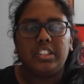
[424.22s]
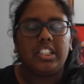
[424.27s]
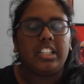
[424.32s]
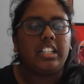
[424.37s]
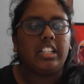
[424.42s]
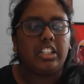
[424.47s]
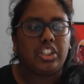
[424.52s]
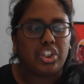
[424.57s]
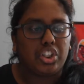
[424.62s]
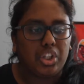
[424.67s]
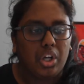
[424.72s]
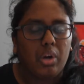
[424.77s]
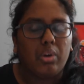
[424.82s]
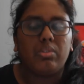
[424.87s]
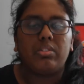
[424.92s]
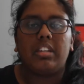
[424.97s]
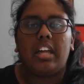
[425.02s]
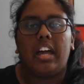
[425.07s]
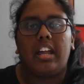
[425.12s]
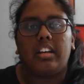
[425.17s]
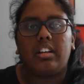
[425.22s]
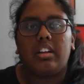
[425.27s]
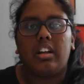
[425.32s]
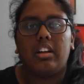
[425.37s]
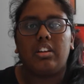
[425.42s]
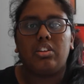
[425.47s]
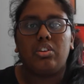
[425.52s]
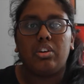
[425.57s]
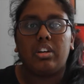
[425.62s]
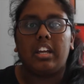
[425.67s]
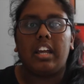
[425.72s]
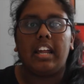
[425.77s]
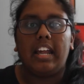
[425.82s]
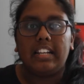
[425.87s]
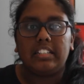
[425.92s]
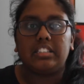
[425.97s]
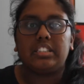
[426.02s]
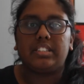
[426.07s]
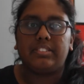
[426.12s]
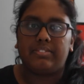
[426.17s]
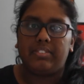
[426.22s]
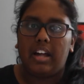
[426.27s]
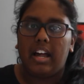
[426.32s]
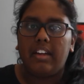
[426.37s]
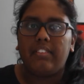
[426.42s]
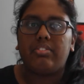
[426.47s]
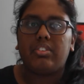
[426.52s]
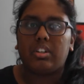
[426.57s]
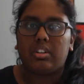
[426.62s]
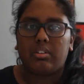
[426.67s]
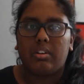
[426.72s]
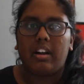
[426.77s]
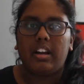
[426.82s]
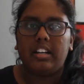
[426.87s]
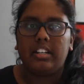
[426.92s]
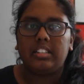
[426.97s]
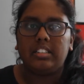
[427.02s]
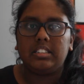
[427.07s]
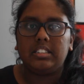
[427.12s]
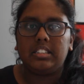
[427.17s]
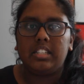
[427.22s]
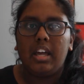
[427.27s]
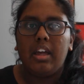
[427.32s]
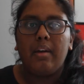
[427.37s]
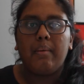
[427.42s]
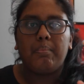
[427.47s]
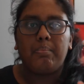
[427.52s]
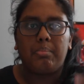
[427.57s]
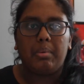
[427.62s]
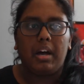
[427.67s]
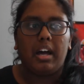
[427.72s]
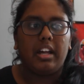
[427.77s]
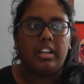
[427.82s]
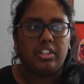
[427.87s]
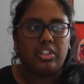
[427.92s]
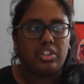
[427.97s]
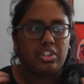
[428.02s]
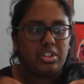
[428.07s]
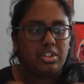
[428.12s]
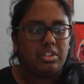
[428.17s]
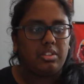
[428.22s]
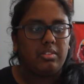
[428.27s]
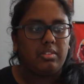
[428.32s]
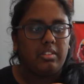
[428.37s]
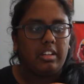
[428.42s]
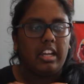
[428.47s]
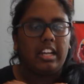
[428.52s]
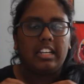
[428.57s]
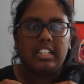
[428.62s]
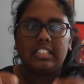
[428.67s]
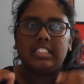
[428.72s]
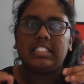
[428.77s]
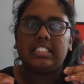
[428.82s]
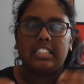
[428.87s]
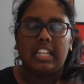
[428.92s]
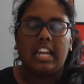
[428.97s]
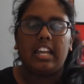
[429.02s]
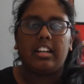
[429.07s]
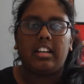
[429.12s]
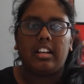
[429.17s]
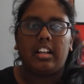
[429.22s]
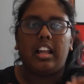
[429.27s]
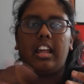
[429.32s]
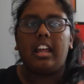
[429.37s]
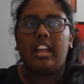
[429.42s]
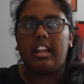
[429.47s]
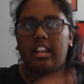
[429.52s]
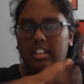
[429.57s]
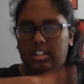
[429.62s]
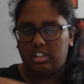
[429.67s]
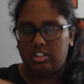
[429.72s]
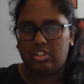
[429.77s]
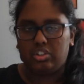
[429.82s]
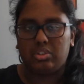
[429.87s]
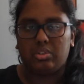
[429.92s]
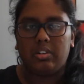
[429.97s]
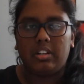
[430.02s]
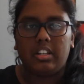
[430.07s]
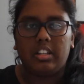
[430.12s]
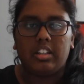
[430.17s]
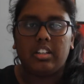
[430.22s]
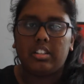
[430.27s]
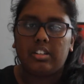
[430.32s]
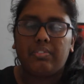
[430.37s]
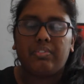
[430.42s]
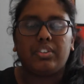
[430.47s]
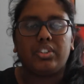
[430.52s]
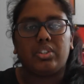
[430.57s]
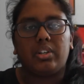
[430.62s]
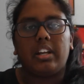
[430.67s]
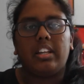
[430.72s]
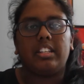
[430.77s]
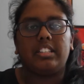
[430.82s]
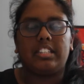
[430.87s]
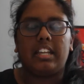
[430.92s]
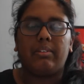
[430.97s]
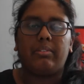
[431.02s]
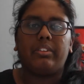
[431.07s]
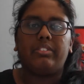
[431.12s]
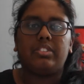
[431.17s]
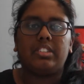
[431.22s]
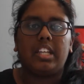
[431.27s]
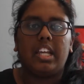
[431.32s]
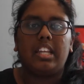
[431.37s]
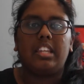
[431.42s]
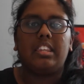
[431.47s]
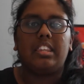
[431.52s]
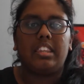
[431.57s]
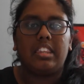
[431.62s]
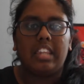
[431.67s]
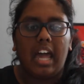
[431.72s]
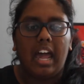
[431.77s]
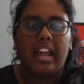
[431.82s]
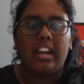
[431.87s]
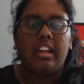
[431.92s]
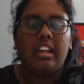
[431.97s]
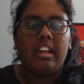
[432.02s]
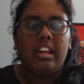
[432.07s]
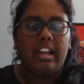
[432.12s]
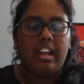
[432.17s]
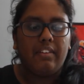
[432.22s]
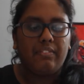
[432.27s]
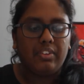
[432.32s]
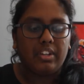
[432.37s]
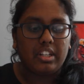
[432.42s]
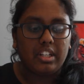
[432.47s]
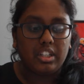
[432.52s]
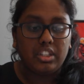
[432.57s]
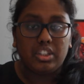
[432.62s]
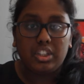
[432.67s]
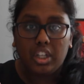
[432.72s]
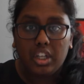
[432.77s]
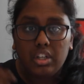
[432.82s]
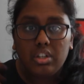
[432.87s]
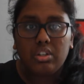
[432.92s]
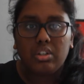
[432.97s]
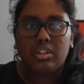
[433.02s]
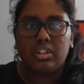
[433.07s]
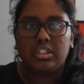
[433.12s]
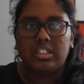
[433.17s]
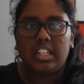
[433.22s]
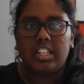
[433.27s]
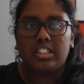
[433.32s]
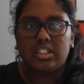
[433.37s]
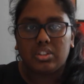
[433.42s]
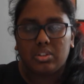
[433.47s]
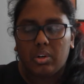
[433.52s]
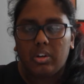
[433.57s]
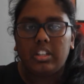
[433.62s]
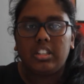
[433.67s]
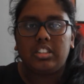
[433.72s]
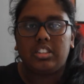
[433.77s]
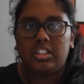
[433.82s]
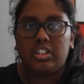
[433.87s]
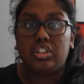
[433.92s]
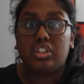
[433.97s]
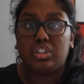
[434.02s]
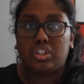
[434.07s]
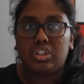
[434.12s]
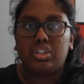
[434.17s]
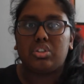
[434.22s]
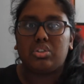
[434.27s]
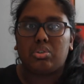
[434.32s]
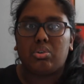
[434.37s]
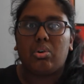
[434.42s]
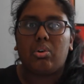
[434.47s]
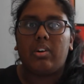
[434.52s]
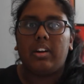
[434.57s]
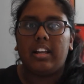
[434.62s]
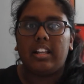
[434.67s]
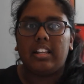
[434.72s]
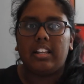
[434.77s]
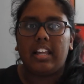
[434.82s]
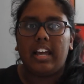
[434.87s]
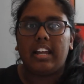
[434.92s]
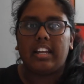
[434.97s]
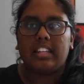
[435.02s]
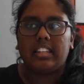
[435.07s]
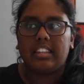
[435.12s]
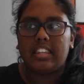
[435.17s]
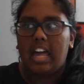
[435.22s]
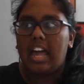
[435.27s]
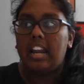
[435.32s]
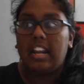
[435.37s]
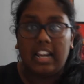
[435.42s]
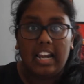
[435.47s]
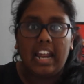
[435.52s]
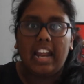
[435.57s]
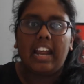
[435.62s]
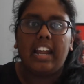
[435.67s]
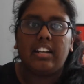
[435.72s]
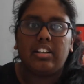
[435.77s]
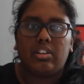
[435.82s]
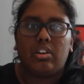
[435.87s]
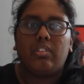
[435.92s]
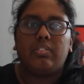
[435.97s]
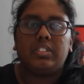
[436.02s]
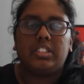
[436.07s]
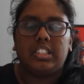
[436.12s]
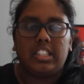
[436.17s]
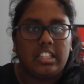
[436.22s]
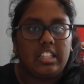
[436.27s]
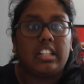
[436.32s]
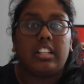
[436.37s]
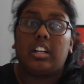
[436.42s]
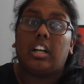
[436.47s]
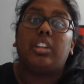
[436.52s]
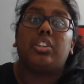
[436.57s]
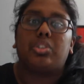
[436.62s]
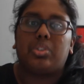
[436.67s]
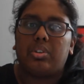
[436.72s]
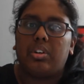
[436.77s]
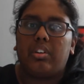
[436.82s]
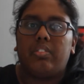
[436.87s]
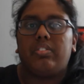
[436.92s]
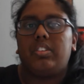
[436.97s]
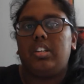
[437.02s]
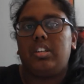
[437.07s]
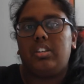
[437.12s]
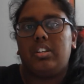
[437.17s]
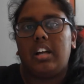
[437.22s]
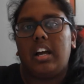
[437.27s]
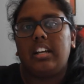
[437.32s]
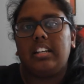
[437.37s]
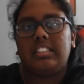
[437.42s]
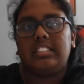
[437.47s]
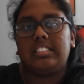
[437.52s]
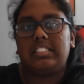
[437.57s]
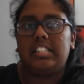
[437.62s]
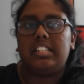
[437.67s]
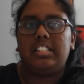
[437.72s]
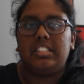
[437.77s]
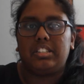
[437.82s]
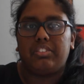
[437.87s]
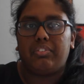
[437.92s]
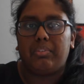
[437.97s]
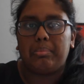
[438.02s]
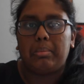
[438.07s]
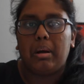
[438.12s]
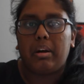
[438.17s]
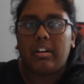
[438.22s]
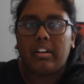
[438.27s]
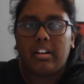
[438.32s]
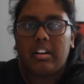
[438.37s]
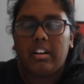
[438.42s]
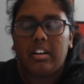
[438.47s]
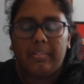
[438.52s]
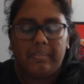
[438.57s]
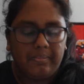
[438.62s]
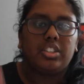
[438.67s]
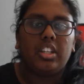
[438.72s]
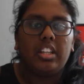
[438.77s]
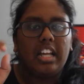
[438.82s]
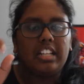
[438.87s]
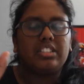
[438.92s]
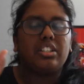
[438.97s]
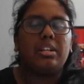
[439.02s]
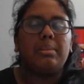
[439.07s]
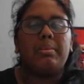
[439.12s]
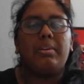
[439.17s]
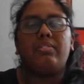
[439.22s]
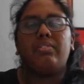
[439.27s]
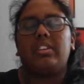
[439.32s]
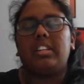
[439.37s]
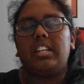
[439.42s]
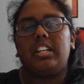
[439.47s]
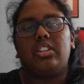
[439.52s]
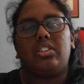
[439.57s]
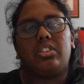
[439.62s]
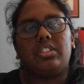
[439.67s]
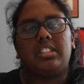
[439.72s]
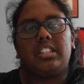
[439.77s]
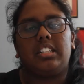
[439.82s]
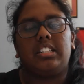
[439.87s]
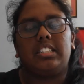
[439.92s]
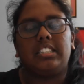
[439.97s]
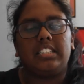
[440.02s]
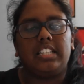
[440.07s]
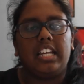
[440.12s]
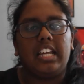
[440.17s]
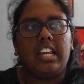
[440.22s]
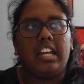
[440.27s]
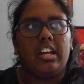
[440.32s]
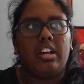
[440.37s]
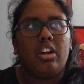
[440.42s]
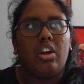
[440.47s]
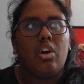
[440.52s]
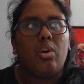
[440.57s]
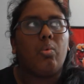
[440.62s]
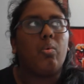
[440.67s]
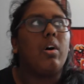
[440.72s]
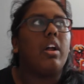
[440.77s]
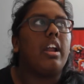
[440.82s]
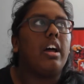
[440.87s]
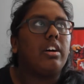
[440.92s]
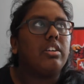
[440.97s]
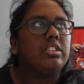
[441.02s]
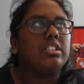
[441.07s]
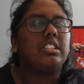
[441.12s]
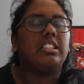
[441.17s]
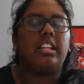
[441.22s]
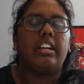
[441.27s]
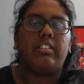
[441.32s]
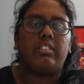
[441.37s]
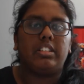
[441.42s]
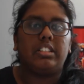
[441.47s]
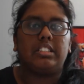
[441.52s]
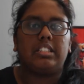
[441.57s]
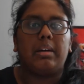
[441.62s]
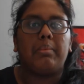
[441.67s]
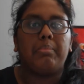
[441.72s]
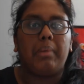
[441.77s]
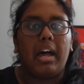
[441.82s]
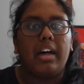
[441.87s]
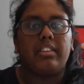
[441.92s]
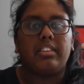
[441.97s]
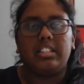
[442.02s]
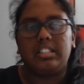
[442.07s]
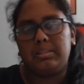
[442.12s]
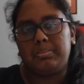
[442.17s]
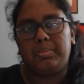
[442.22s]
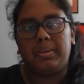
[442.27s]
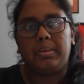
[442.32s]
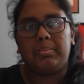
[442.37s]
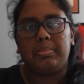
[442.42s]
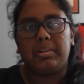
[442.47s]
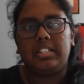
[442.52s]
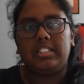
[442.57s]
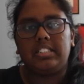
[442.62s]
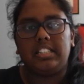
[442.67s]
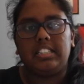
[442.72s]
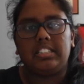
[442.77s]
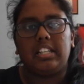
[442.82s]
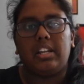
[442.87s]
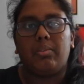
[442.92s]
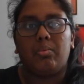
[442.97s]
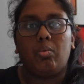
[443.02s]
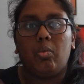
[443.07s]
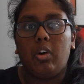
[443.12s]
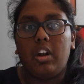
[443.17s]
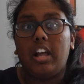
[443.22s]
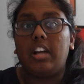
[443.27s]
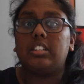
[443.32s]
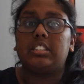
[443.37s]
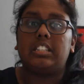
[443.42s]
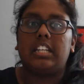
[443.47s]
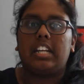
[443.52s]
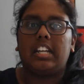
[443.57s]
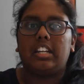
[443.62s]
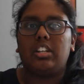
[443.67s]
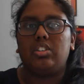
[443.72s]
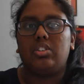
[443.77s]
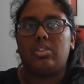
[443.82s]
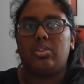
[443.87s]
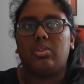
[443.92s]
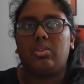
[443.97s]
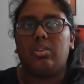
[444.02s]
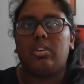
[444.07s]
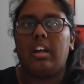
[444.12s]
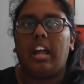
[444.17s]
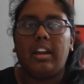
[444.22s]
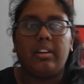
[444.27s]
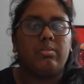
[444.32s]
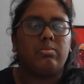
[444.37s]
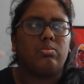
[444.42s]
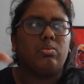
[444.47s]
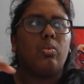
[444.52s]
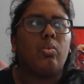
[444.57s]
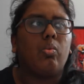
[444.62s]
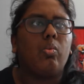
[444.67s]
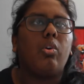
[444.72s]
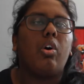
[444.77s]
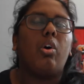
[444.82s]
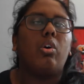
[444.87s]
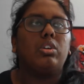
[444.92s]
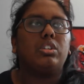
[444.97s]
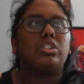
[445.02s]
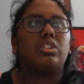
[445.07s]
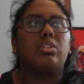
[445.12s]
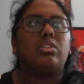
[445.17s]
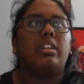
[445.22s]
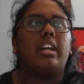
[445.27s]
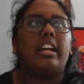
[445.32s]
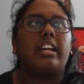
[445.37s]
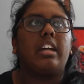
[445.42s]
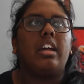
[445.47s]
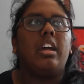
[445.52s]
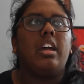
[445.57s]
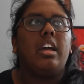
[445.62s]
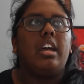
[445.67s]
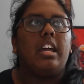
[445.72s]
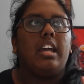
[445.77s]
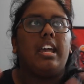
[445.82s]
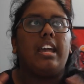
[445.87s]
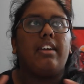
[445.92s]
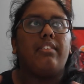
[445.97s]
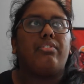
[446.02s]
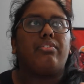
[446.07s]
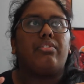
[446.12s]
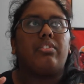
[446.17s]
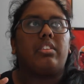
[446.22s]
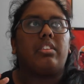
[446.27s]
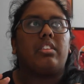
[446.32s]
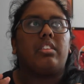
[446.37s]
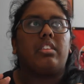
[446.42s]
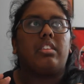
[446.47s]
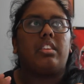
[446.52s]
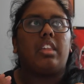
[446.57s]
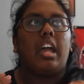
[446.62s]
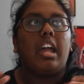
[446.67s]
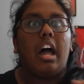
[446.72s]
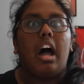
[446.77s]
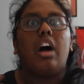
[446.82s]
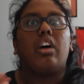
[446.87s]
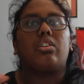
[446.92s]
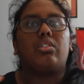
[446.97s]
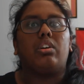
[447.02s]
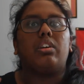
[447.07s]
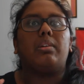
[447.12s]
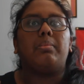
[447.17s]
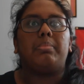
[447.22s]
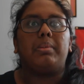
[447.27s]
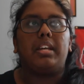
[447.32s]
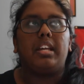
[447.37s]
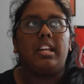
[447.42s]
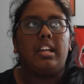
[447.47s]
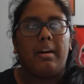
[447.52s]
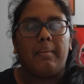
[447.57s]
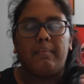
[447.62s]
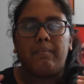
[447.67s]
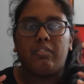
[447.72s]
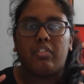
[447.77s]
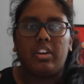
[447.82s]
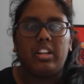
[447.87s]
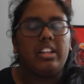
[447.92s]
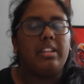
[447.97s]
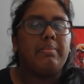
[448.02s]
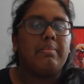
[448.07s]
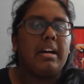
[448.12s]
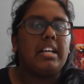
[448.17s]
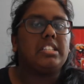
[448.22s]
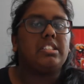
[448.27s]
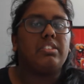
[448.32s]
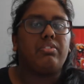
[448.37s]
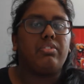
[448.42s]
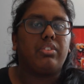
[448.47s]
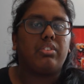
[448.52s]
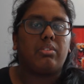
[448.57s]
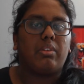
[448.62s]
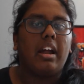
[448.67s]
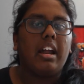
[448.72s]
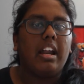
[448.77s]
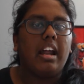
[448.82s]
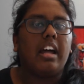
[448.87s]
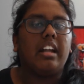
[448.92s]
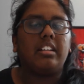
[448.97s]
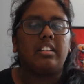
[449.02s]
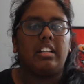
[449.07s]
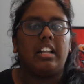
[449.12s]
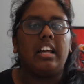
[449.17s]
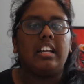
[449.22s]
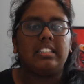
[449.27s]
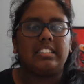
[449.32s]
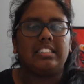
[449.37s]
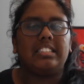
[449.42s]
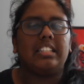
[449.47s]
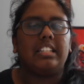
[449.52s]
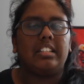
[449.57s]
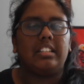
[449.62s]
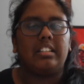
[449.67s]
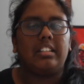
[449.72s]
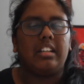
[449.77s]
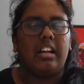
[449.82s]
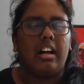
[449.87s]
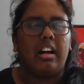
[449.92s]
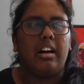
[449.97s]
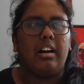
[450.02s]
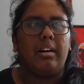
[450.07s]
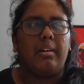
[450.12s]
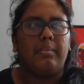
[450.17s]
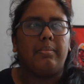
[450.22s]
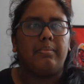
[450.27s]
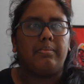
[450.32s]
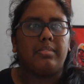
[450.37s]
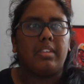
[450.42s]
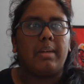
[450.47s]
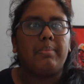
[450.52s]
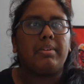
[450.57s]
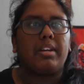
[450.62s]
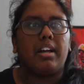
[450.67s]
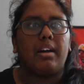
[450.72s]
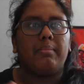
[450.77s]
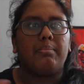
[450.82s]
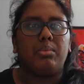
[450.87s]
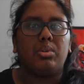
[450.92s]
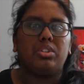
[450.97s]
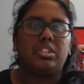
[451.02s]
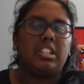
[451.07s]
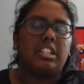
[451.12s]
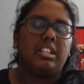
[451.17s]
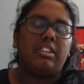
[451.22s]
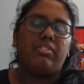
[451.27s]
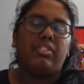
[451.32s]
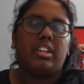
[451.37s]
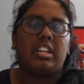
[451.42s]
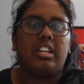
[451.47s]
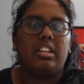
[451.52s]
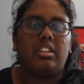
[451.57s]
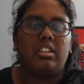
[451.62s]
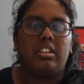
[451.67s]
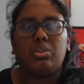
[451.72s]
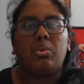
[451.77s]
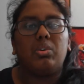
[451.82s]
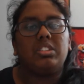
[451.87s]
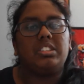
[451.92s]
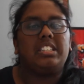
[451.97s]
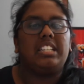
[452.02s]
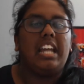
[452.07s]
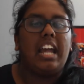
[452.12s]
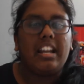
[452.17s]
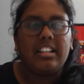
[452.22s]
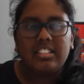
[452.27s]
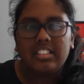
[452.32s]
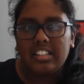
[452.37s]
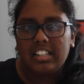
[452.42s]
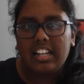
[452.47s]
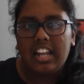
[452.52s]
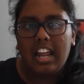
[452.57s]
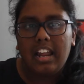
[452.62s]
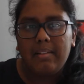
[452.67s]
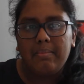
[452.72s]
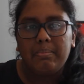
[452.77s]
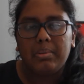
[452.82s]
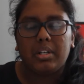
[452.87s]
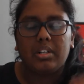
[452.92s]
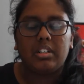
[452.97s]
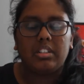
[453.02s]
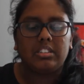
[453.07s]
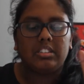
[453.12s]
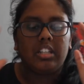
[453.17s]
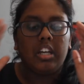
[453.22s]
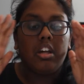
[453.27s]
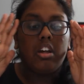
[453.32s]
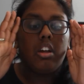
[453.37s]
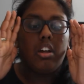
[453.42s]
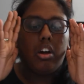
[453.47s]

It's shown that you can survive the craters, but it is said, and in during different trailers that we've seen, that if it continues, it's going to destroy like that land and obviously the country of the United Cities of America. So that's going to be really interesting to see what else there is about these big B Ts and what else they can do, and also like if they are going to be a really massive threat unless um, they become more significant towards the end of the game, because